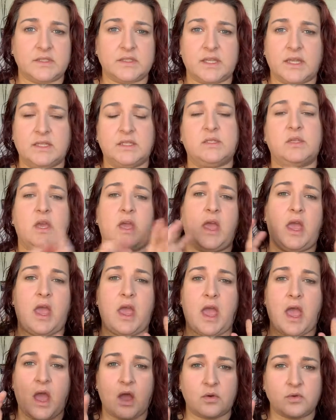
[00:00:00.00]
That's
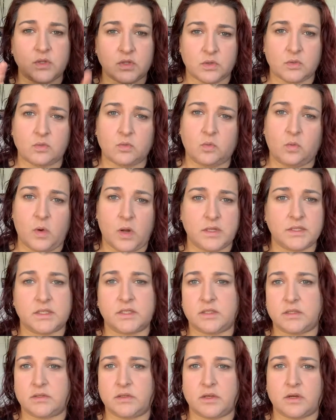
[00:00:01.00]
how you want to
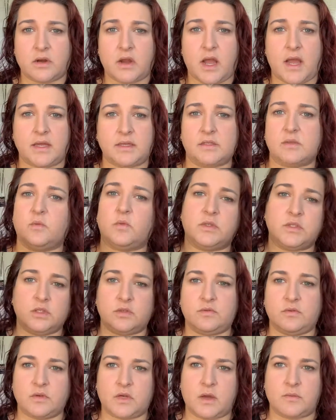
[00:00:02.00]
do your eyes and what you
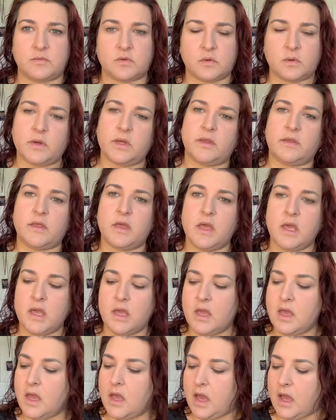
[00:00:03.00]
feel comfortable with.
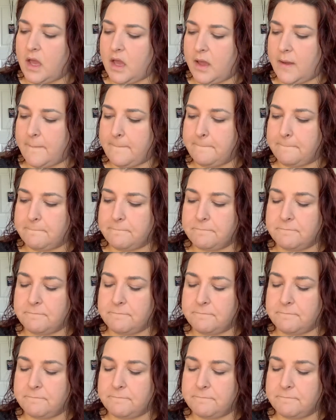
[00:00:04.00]
And